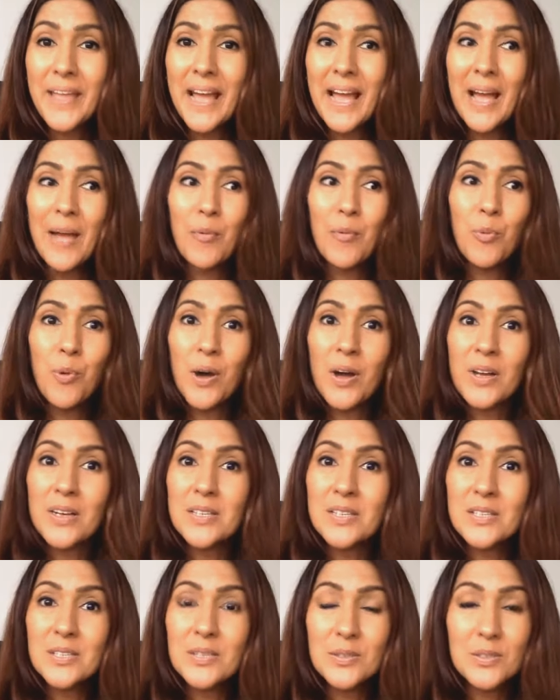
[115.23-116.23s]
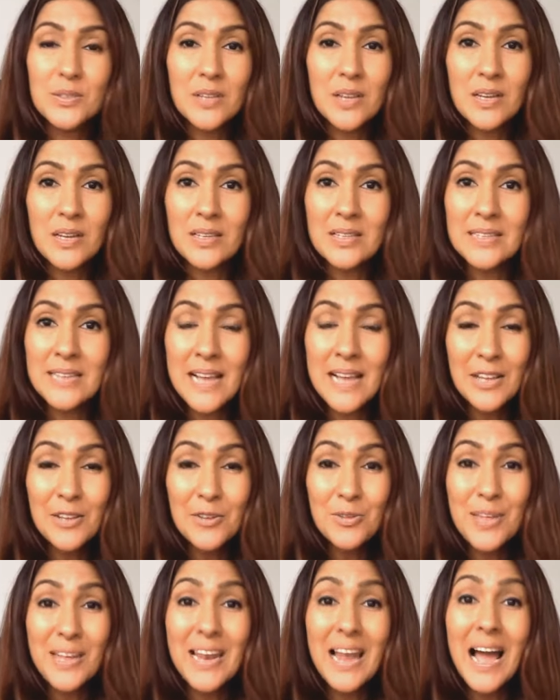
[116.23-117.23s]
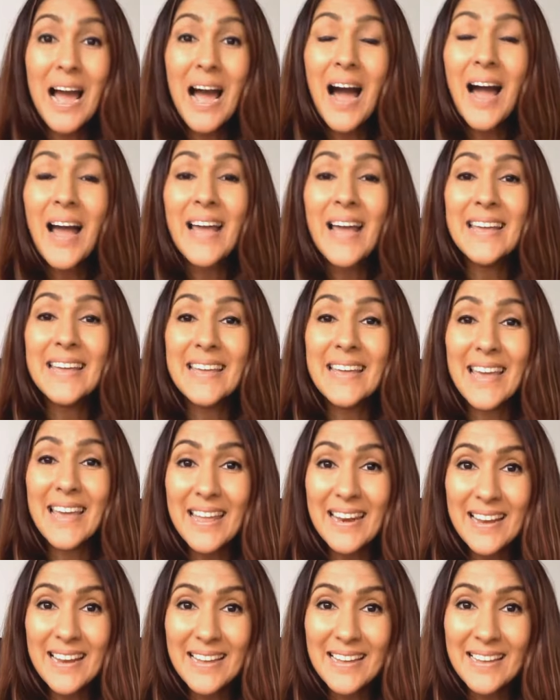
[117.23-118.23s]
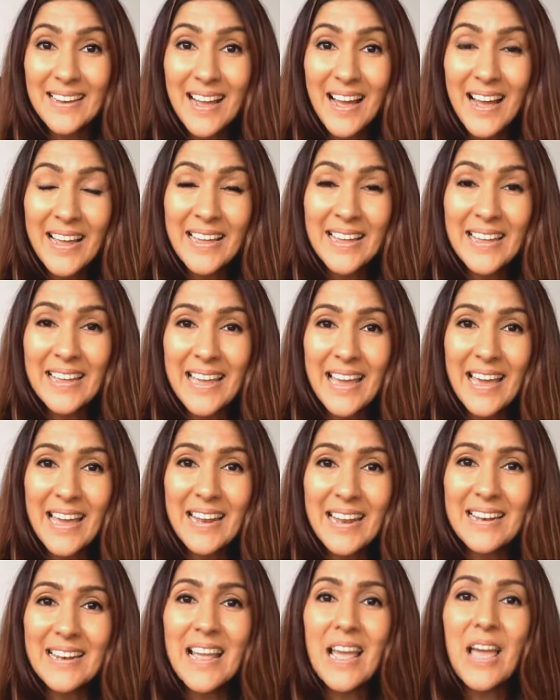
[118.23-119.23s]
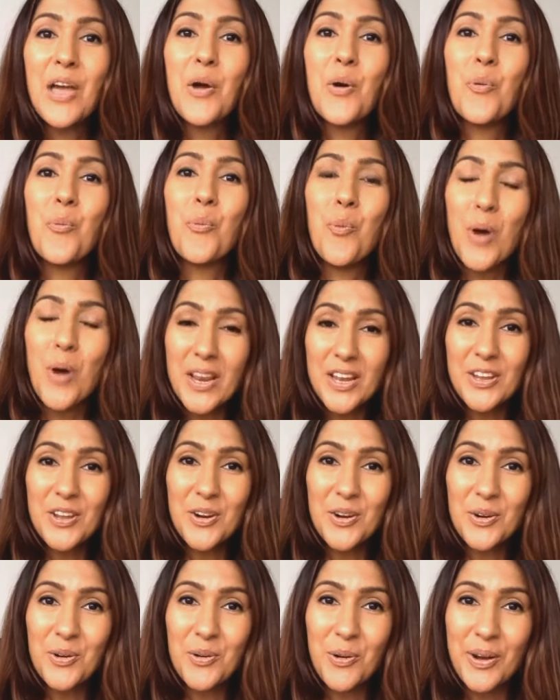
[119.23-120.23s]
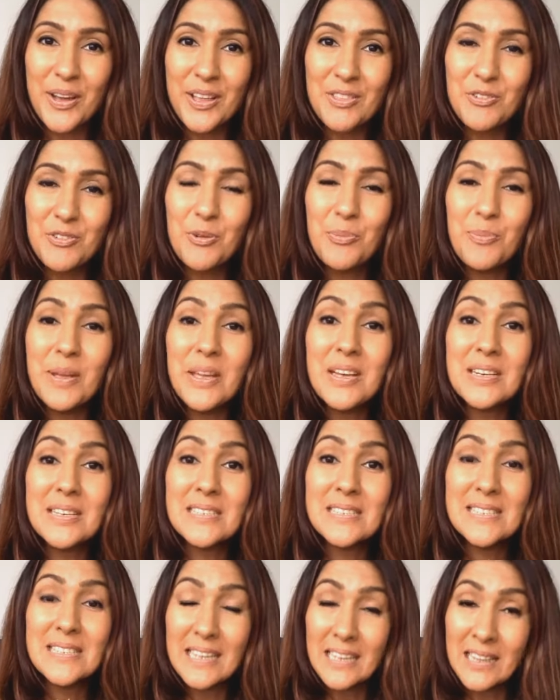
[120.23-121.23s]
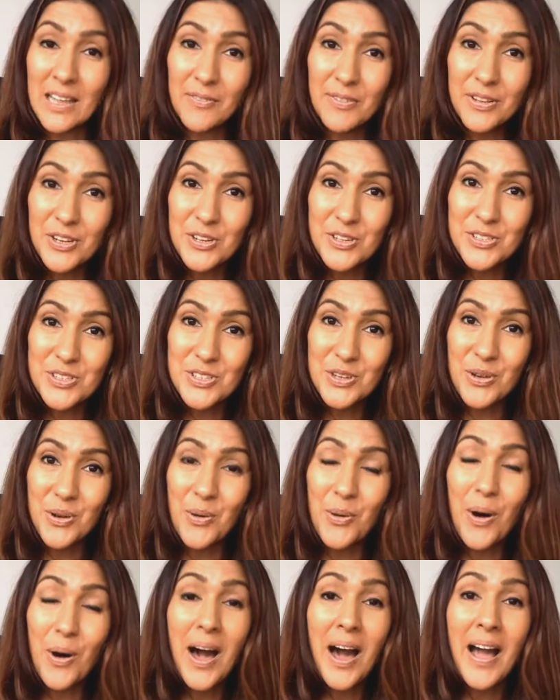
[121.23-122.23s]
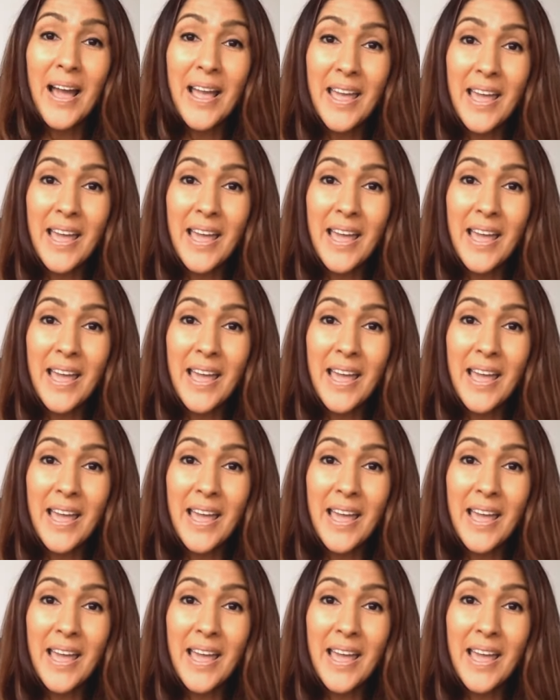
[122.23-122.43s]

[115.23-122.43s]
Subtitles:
I want to tell you that I get it. I get what you're going through, because 11 years ago, I